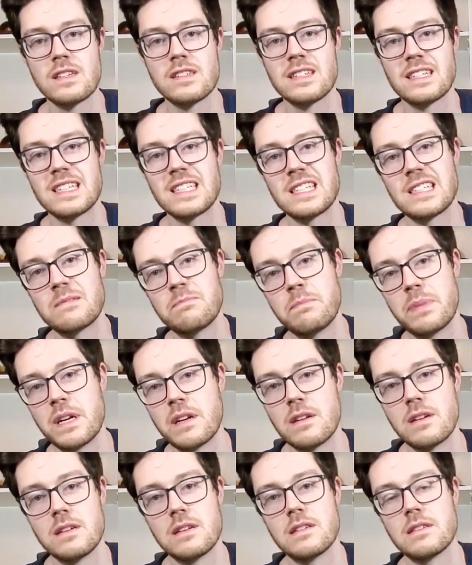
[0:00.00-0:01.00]
is
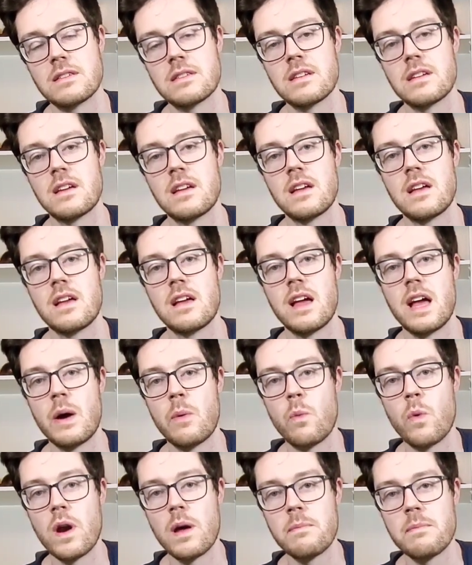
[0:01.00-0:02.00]
experience.
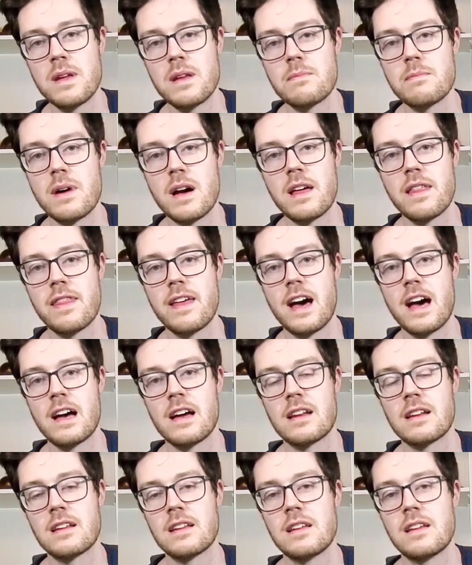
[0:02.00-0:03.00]
And what I mean by
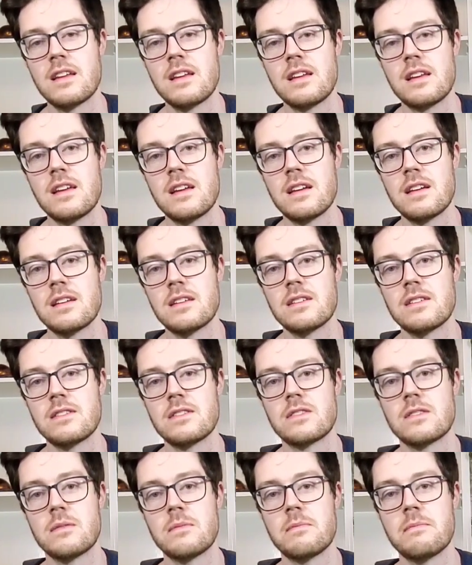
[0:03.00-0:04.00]
that
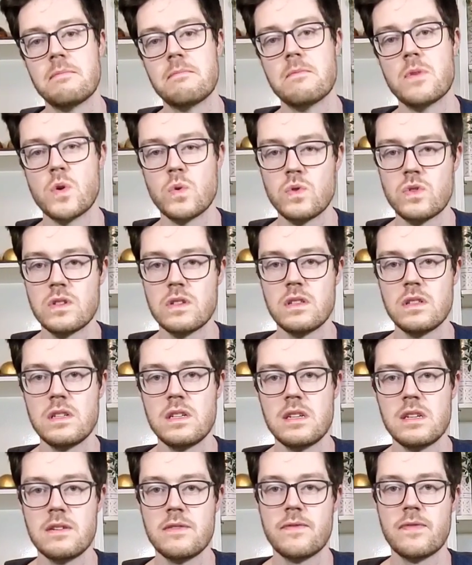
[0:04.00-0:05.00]
is
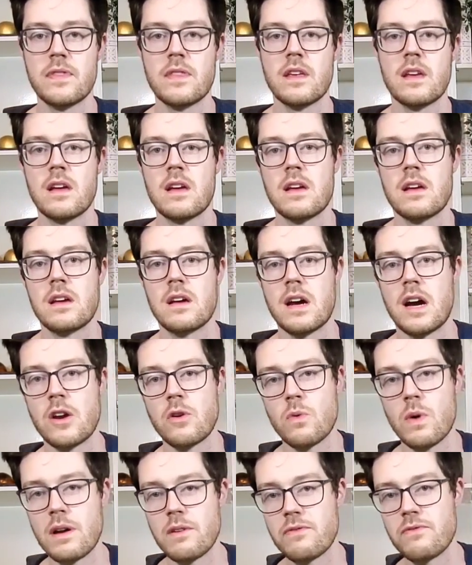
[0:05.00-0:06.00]
mostly how
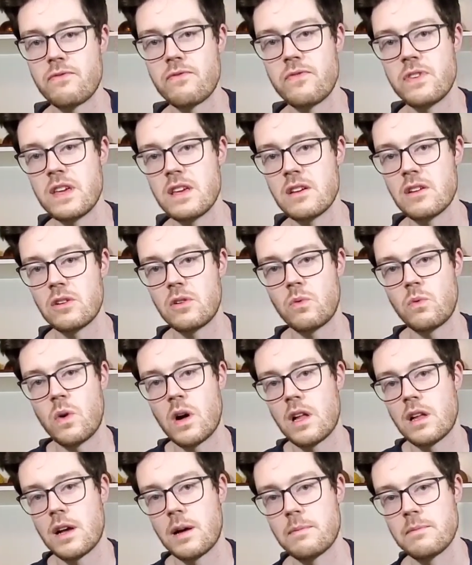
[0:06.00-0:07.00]
do I feel
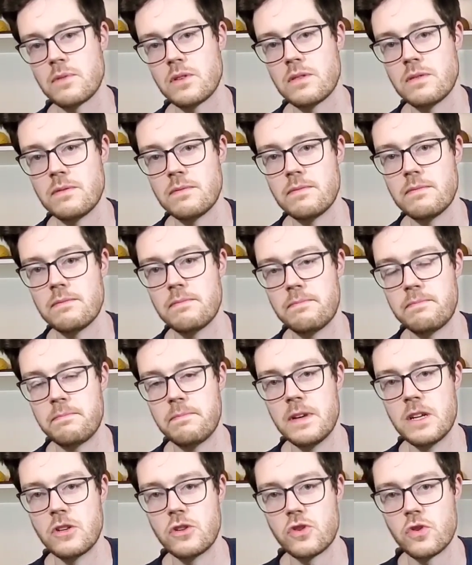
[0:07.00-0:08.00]
while I'm
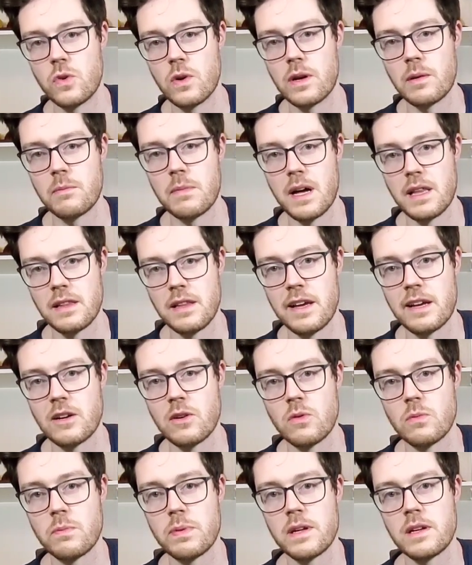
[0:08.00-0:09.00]
enjoying my
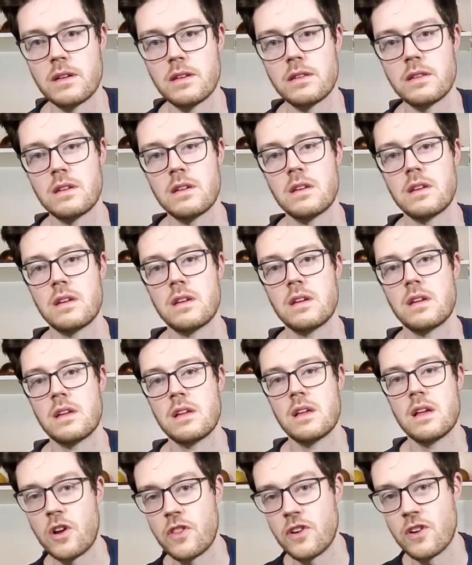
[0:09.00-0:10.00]
Lego build?
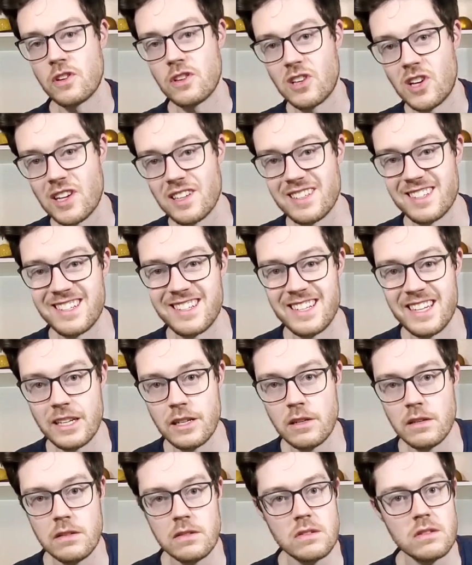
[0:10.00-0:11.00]
Are there a lot of
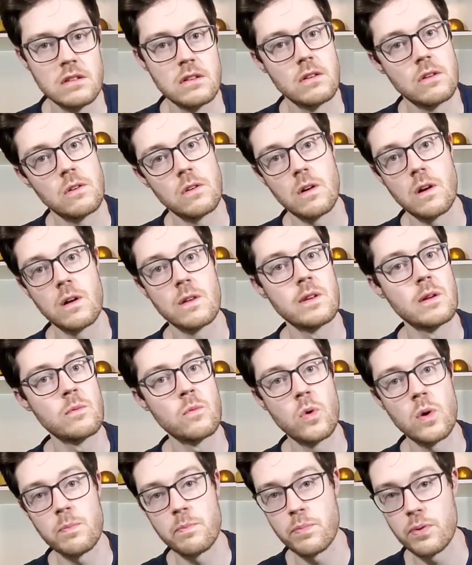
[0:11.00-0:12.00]
stickers or are there
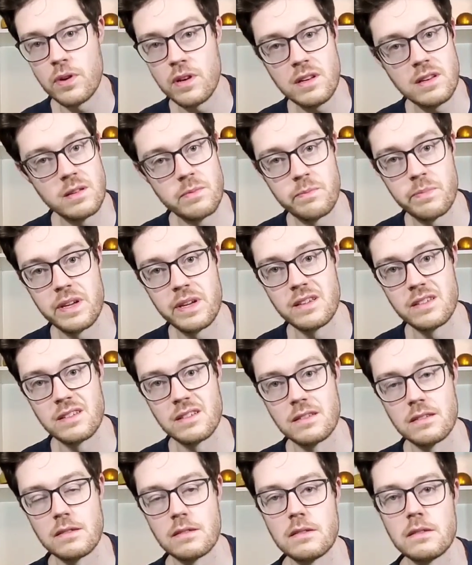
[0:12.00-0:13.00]
more printed
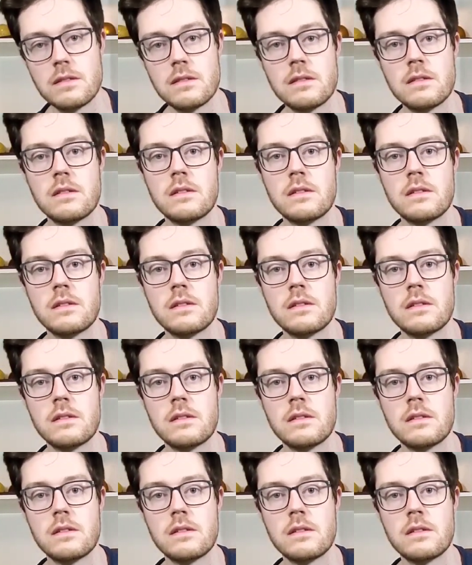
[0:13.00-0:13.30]
pieces?